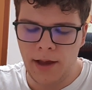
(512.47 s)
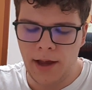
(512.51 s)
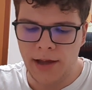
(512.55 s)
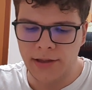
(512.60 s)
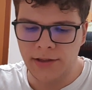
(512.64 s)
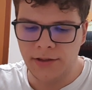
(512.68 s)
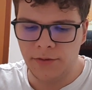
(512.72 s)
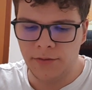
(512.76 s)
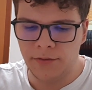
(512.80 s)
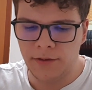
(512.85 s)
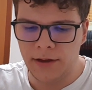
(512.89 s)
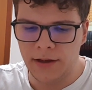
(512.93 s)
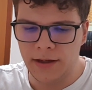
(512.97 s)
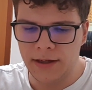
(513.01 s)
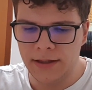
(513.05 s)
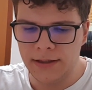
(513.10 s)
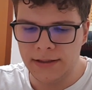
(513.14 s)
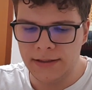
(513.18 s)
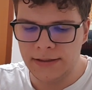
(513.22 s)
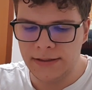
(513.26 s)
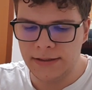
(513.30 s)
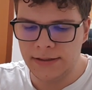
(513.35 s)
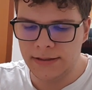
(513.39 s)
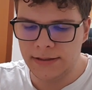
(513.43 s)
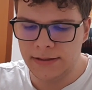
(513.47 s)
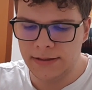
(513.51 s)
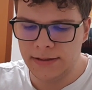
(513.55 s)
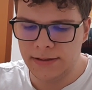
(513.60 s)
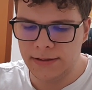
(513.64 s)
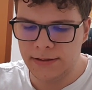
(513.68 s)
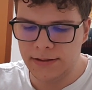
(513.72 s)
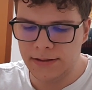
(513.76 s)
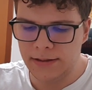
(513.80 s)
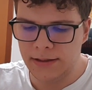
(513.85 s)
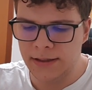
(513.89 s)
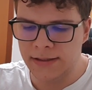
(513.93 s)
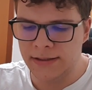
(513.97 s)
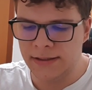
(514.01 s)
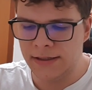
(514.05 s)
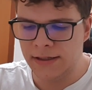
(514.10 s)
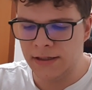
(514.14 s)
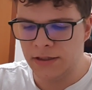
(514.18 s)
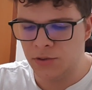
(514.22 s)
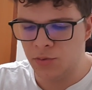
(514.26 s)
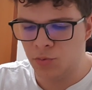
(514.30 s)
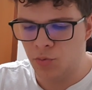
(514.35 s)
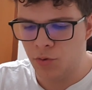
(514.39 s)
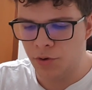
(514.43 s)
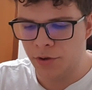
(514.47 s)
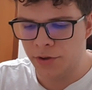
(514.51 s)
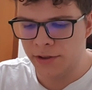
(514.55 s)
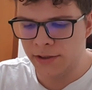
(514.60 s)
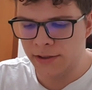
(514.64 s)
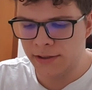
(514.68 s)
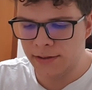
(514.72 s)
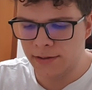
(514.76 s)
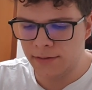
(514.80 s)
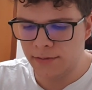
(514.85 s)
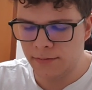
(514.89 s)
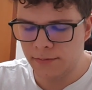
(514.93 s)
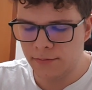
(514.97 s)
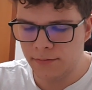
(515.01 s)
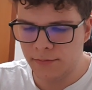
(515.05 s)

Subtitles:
I don't think it's his worst